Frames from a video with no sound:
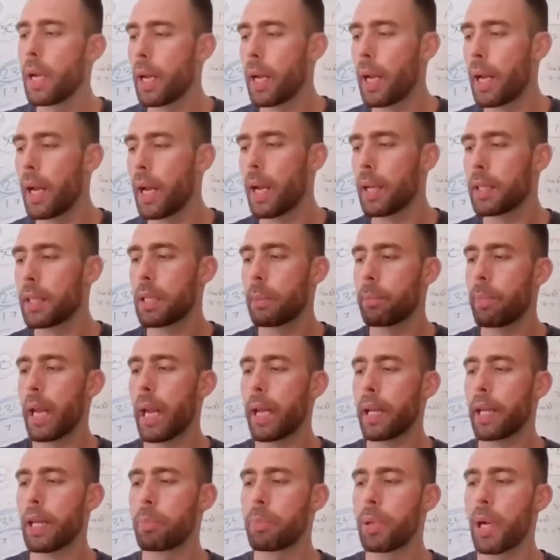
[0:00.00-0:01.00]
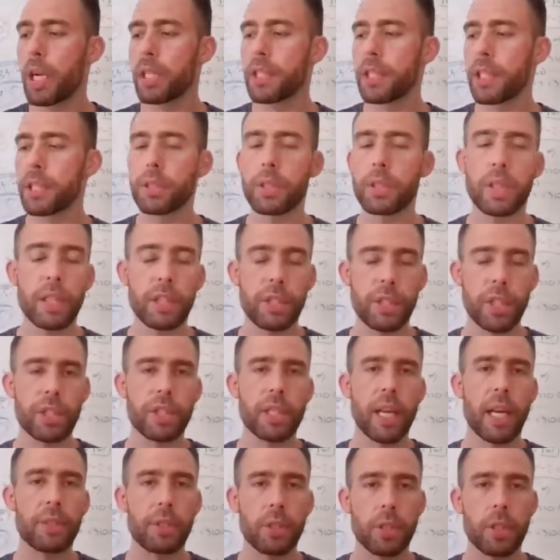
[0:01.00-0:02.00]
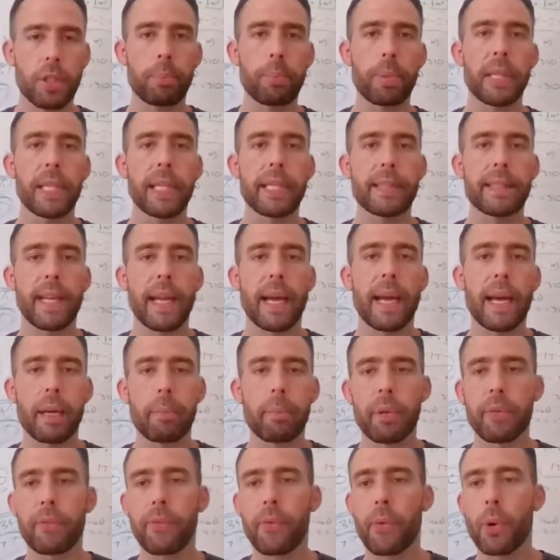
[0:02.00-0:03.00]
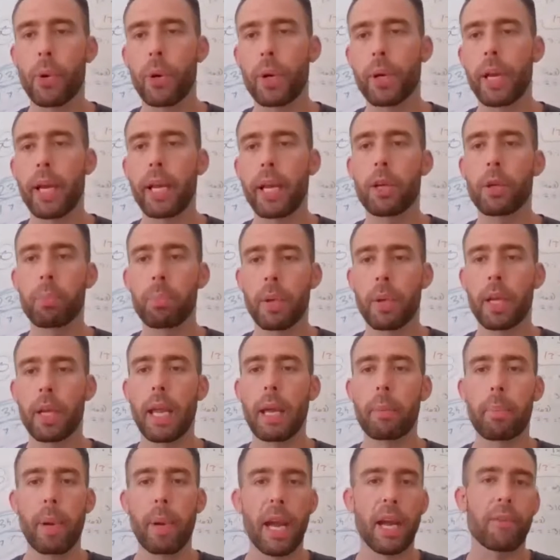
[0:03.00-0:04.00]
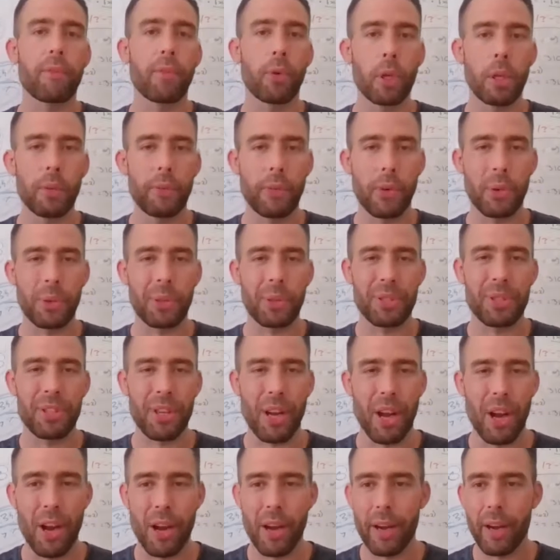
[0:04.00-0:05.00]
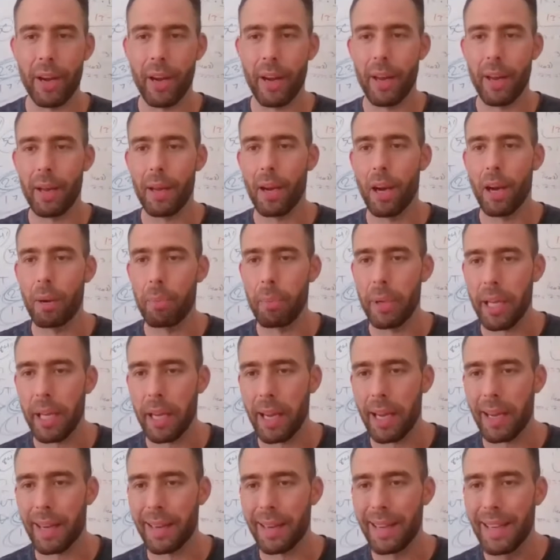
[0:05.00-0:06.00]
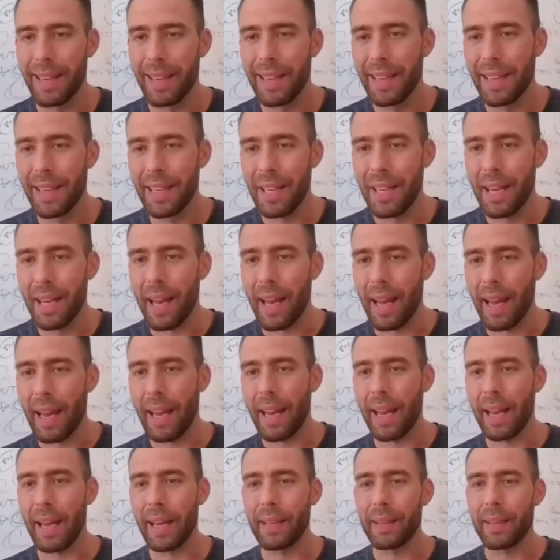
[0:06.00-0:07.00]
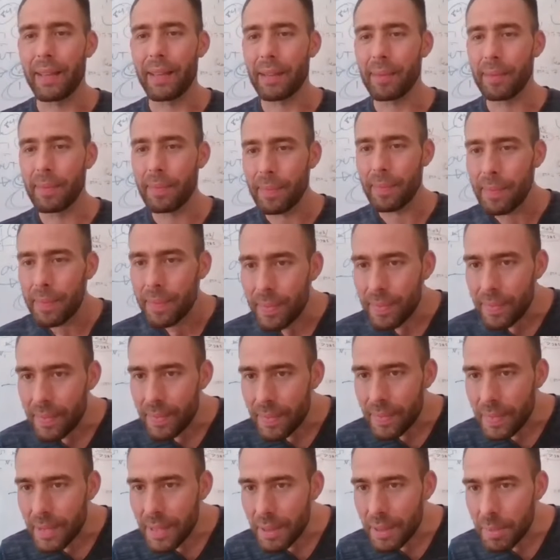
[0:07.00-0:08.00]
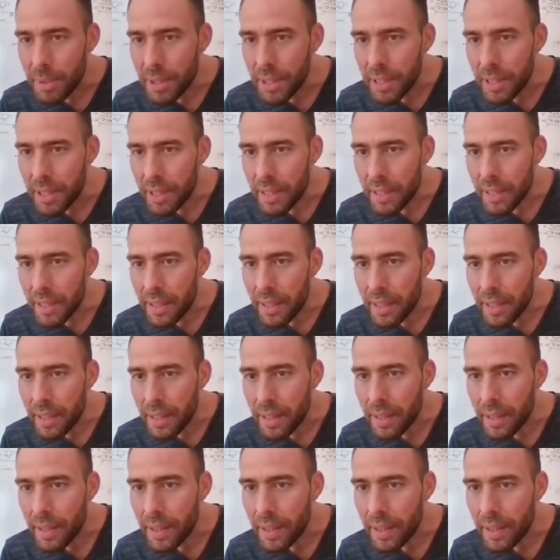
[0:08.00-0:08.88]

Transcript: It's a banking project, so they just had to complete that before they could get back fully focused on me again. And let me see here.